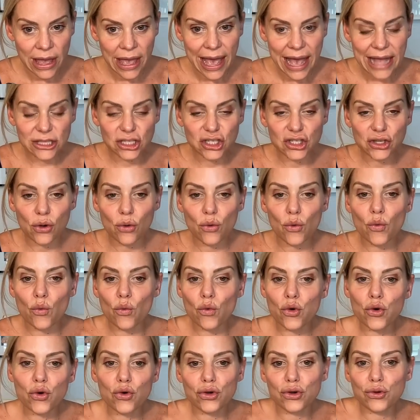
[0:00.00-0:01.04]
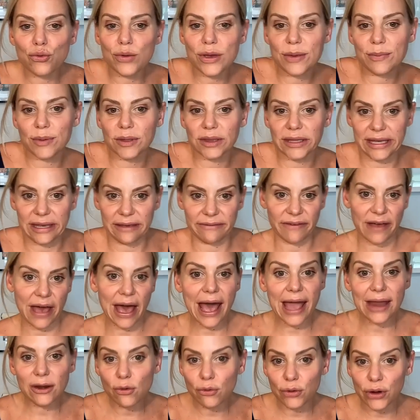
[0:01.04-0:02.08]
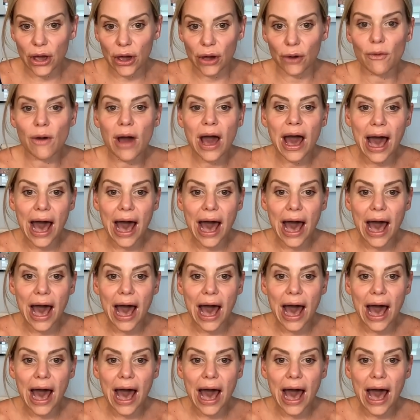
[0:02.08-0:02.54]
And so who do we believe? I don't know.